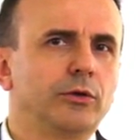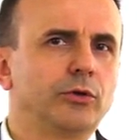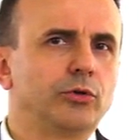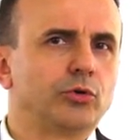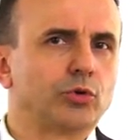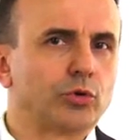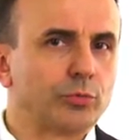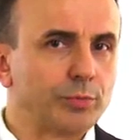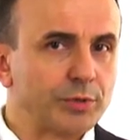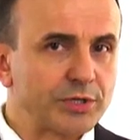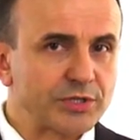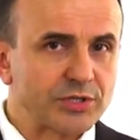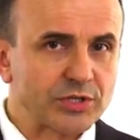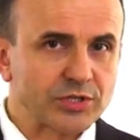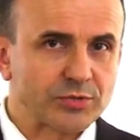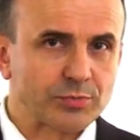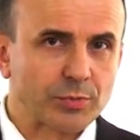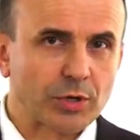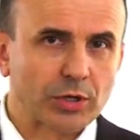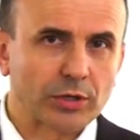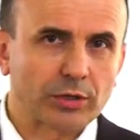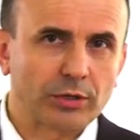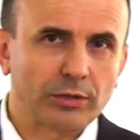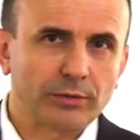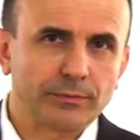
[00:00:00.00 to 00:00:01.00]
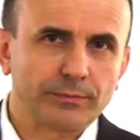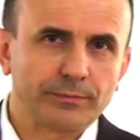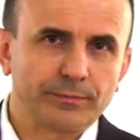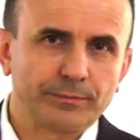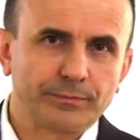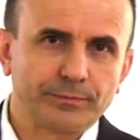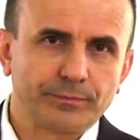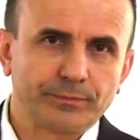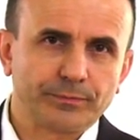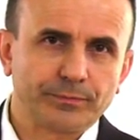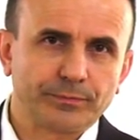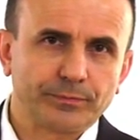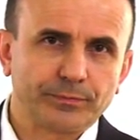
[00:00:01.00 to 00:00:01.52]
Your business model.
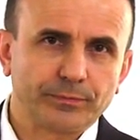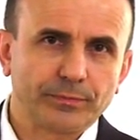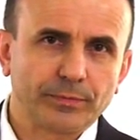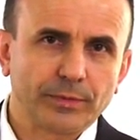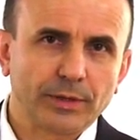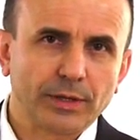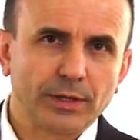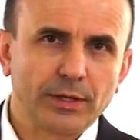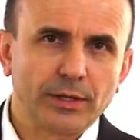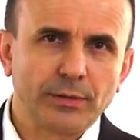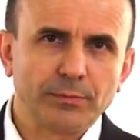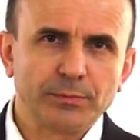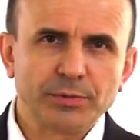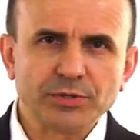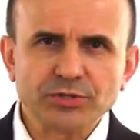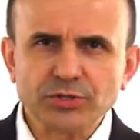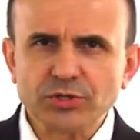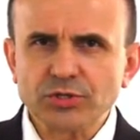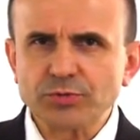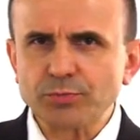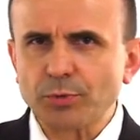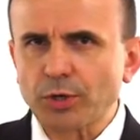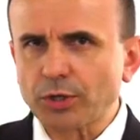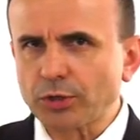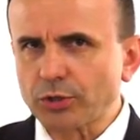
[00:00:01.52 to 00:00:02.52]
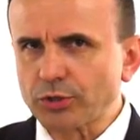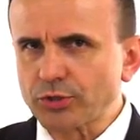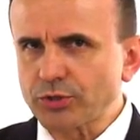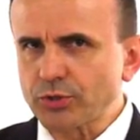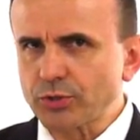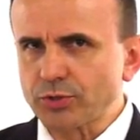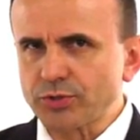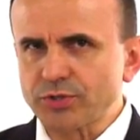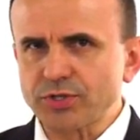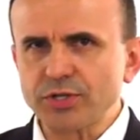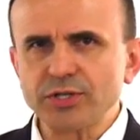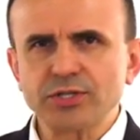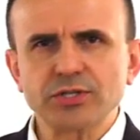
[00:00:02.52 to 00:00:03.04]
Business models
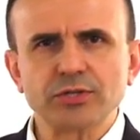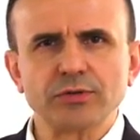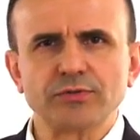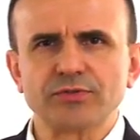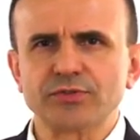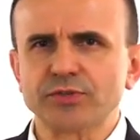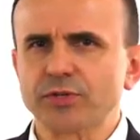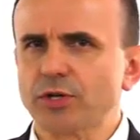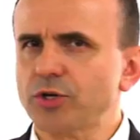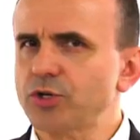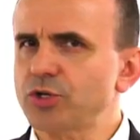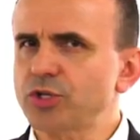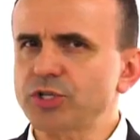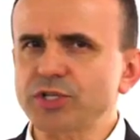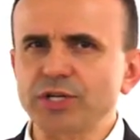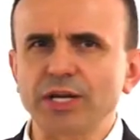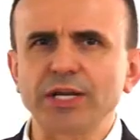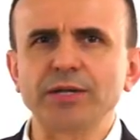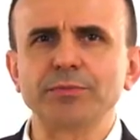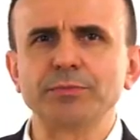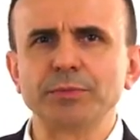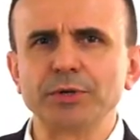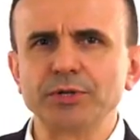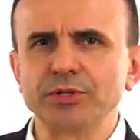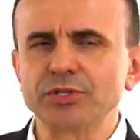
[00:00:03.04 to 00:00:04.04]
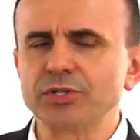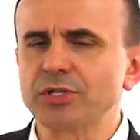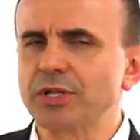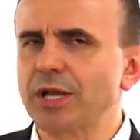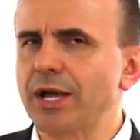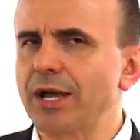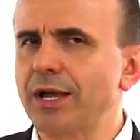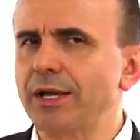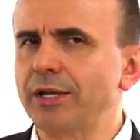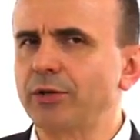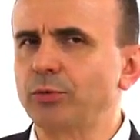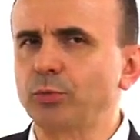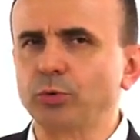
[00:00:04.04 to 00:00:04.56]
consist of such statements
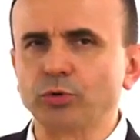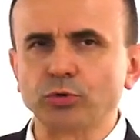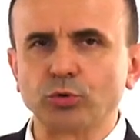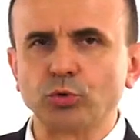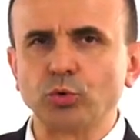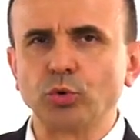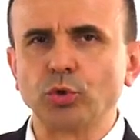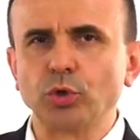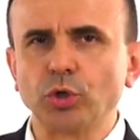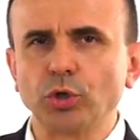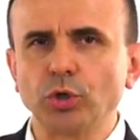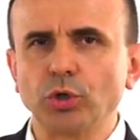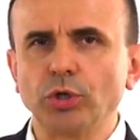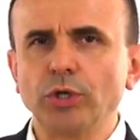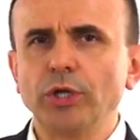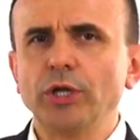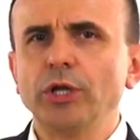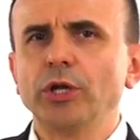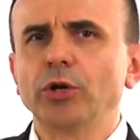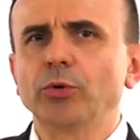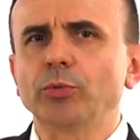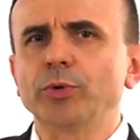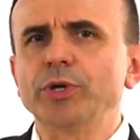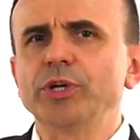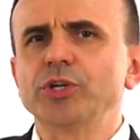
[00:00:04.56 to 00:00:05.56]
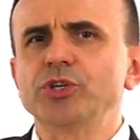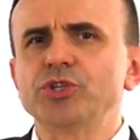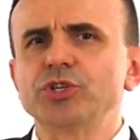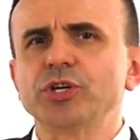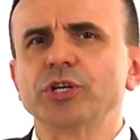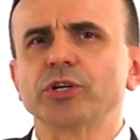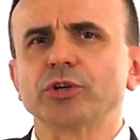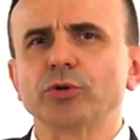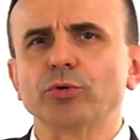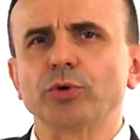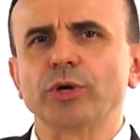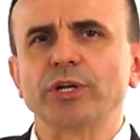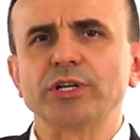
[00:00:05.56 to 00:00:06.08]
like, with Google, we
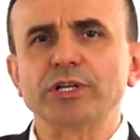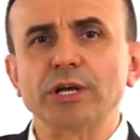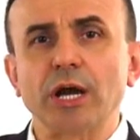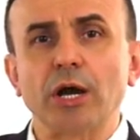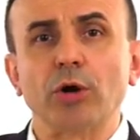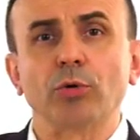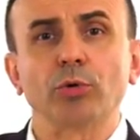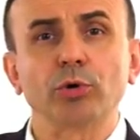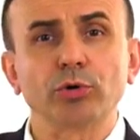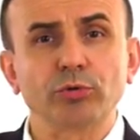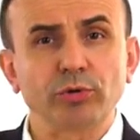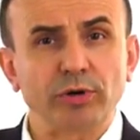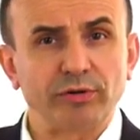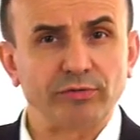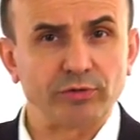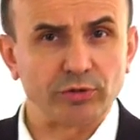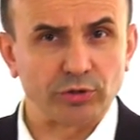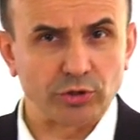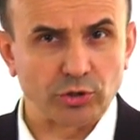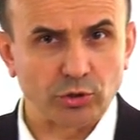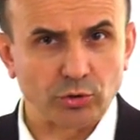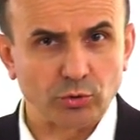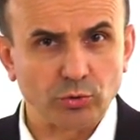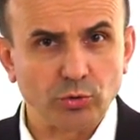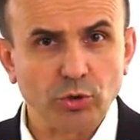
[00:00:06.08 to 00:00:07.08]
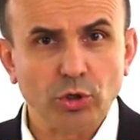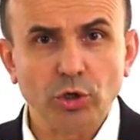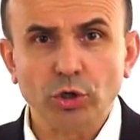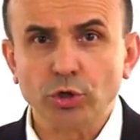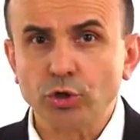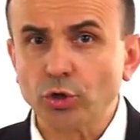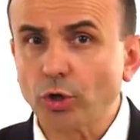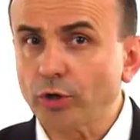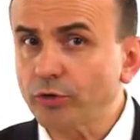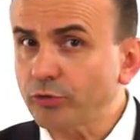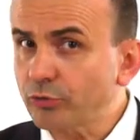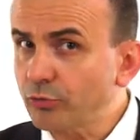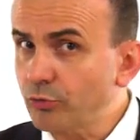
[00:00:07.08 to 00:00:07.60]
generate our revenue
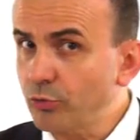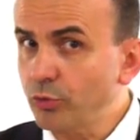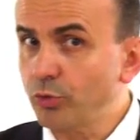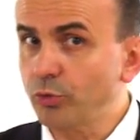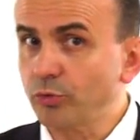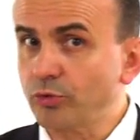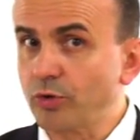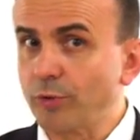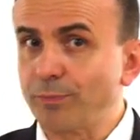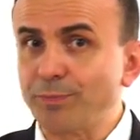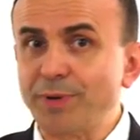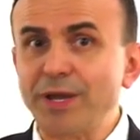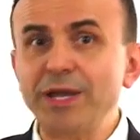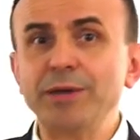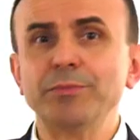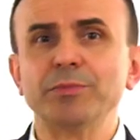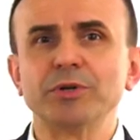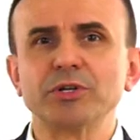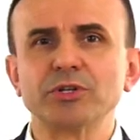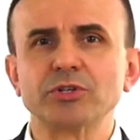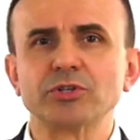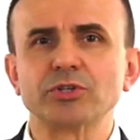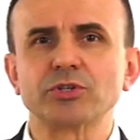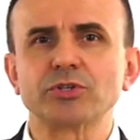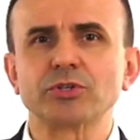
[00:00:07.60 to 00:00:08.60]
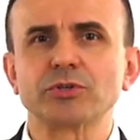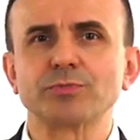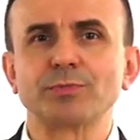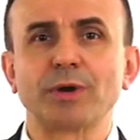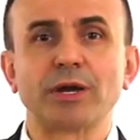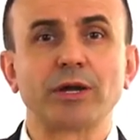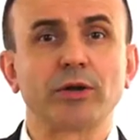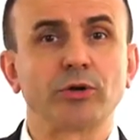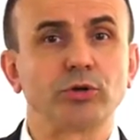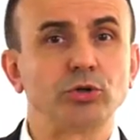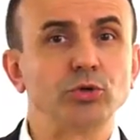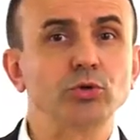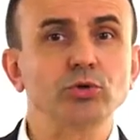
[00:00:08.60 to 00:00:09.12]
not through the payments
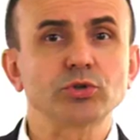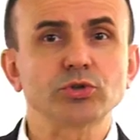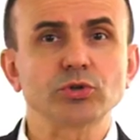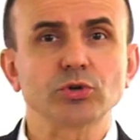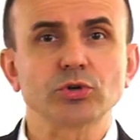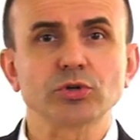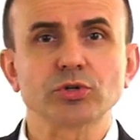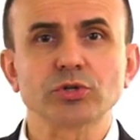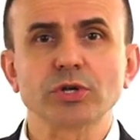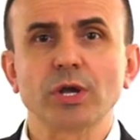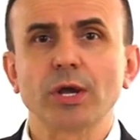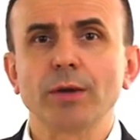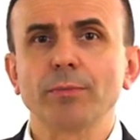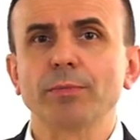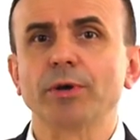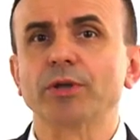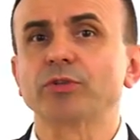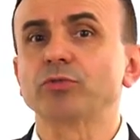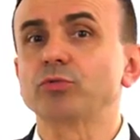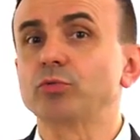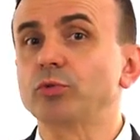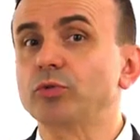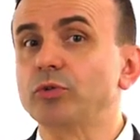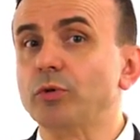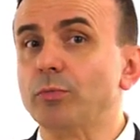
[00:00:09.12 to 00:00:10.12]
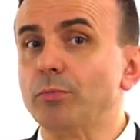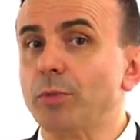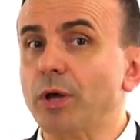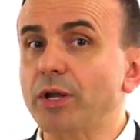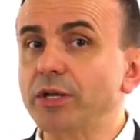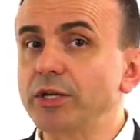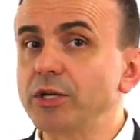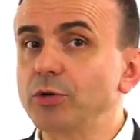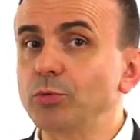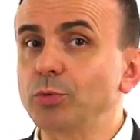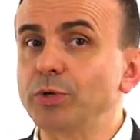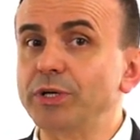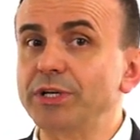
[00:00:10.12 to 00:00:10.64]
by our users, but through the
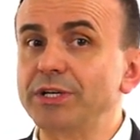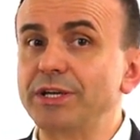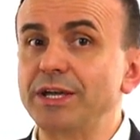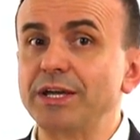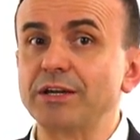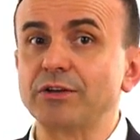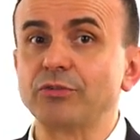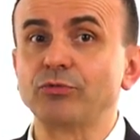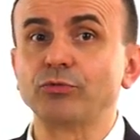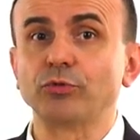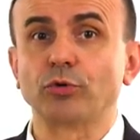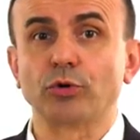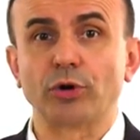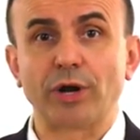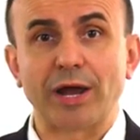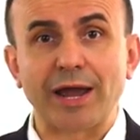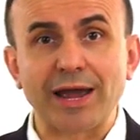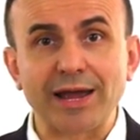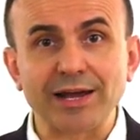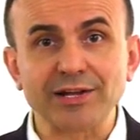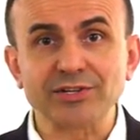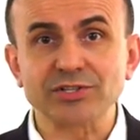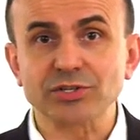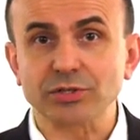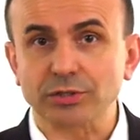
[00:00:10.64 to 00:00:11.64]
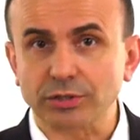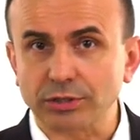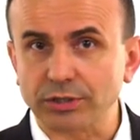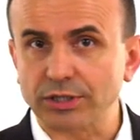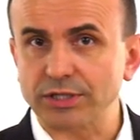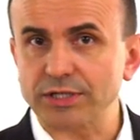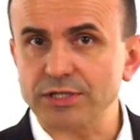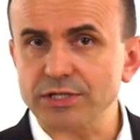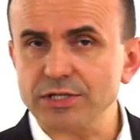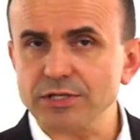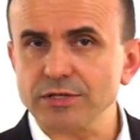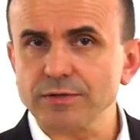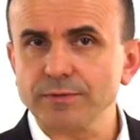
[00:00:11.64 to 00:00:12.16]
money we get for ads and
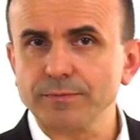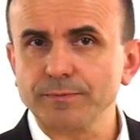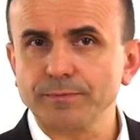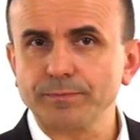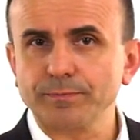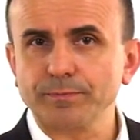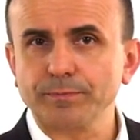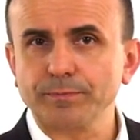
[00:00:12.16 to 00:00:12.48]
clicks.